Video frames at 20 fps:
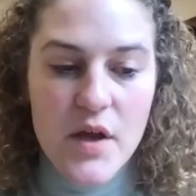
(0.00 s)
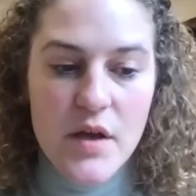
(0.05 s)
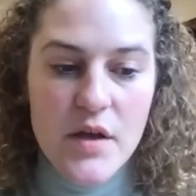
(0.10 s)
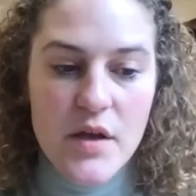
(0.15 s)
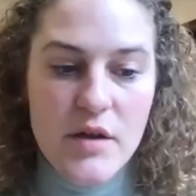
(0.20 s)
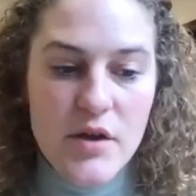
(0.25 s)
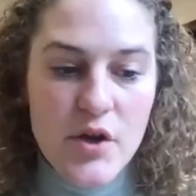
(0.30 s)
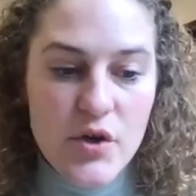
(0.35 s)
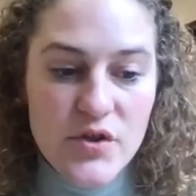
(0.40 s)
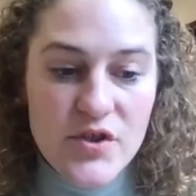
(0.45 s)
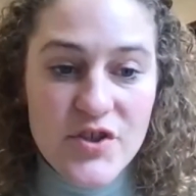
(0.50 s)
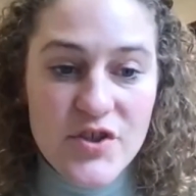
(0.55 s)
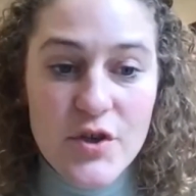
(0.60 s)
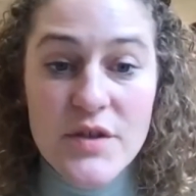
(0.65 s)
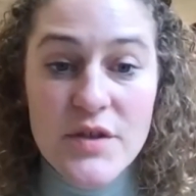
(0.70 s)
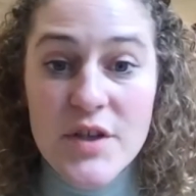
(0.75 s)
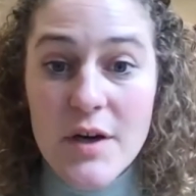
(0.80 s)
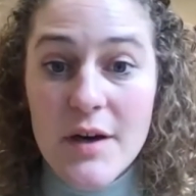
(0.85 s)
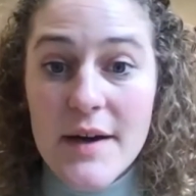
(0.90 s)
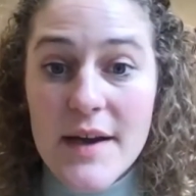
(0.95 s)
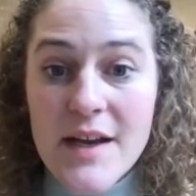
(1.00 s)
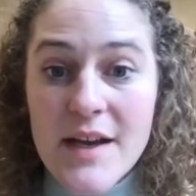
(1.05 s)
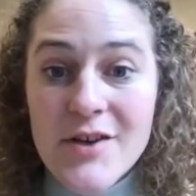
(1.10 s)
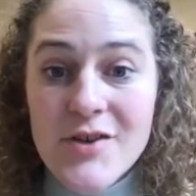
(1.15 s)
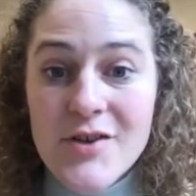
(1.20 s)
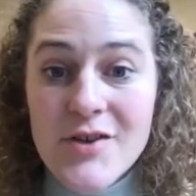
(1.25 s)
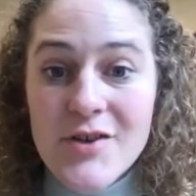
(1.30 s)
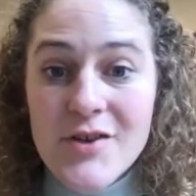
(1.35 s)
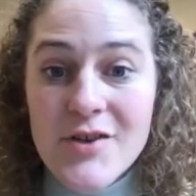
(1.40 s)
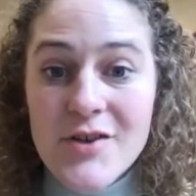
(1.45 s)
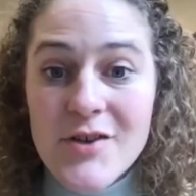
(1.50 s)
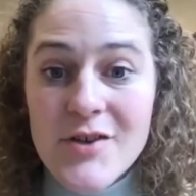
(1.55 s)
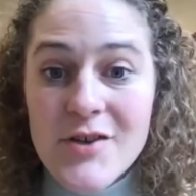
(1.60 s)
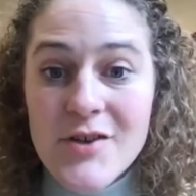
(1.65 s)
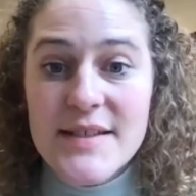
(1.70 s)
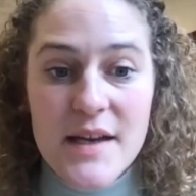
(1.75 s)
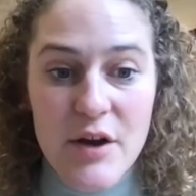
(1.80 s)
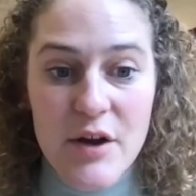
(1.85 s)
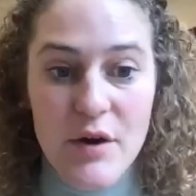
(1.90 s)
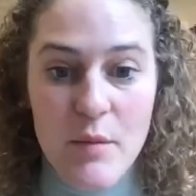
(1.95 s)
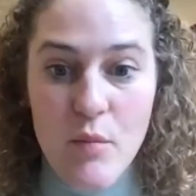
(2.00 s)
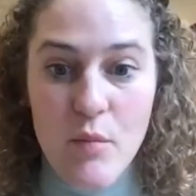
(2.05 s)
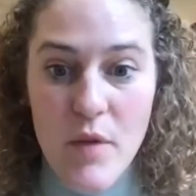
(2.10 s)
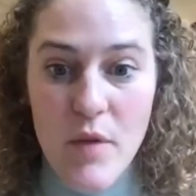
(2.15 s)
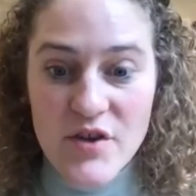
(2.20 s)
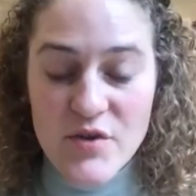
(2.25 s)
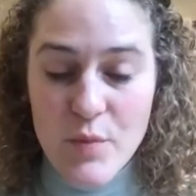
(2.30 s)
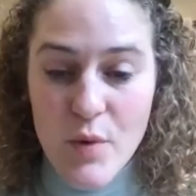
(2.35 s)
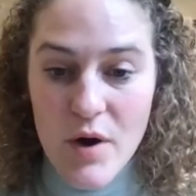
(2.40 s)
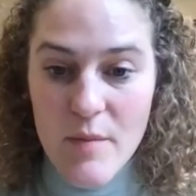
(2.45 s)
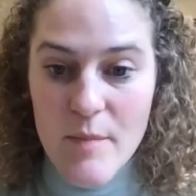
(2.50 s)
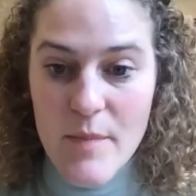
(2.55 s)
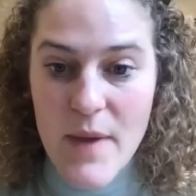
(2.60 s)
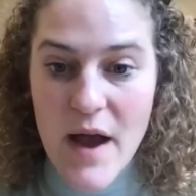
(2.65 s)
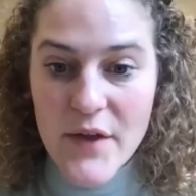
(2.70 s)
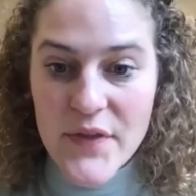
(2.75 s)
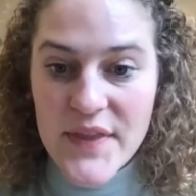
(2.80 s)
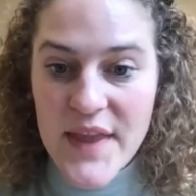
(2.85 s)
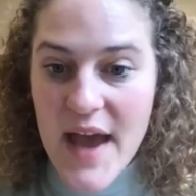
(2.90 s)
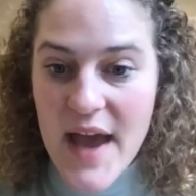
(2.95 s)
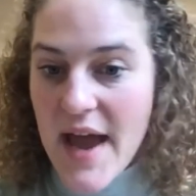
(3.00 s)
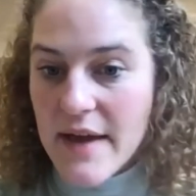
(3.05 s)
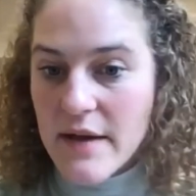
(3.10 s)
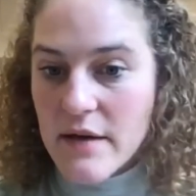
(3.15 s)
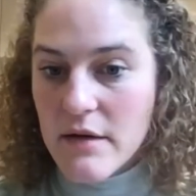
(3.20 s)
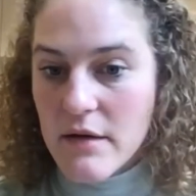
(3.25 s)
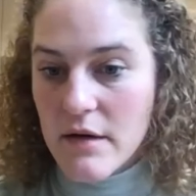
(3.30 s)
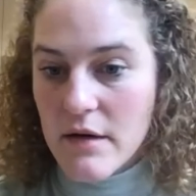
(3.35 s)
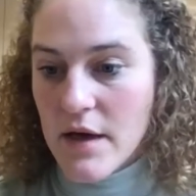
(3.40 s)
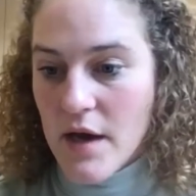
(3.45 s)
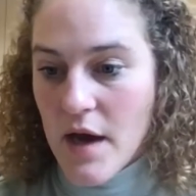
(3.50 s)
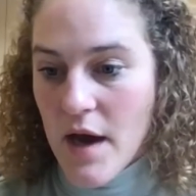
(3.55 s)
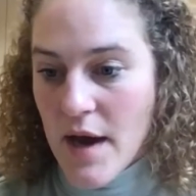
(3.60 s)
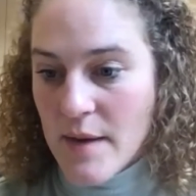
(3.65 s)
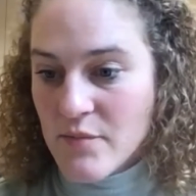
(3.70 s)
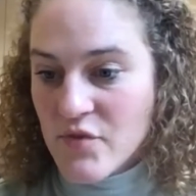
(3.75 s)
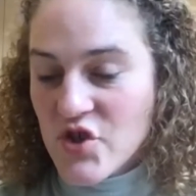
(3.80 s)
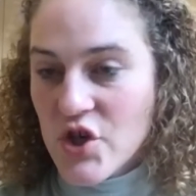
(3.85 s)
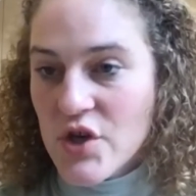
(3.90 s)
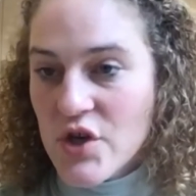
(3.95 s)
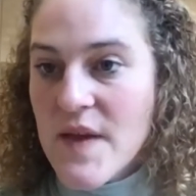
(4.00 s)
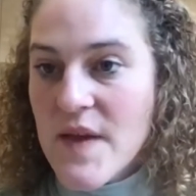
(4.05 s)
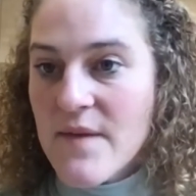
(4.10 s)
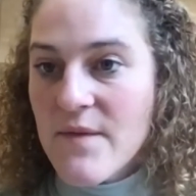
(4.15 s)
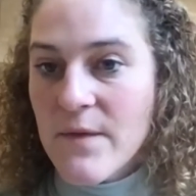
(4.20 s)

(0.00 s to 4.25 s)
your students are interested in hearing much more about that, I'm sure